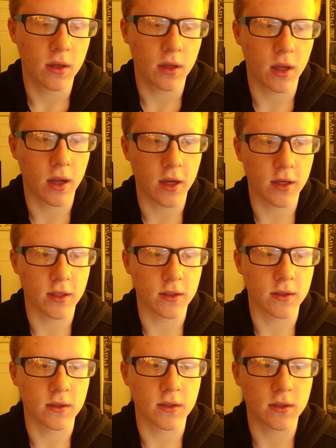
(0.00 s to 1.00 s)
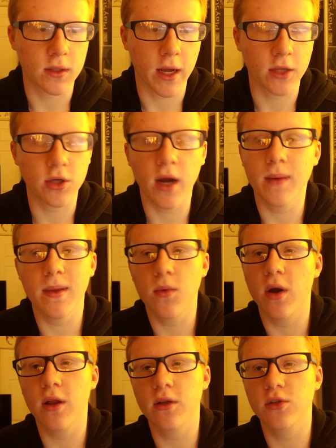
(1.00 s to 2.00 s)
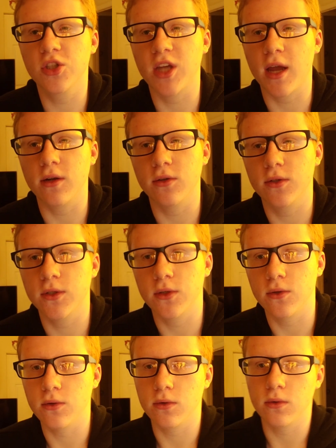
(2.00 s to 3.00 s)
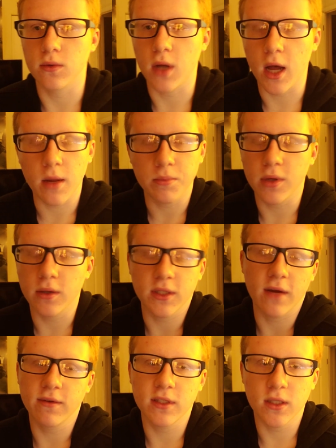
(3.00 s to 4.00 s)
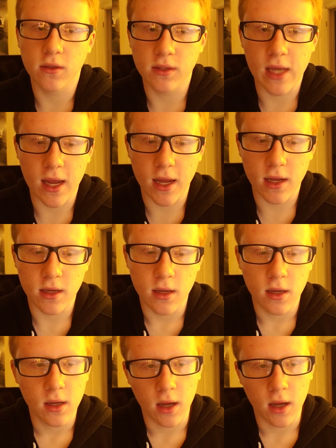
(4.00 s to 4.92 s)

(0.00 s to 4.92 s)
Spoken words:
because I try to be one of those channels who uploads every single day.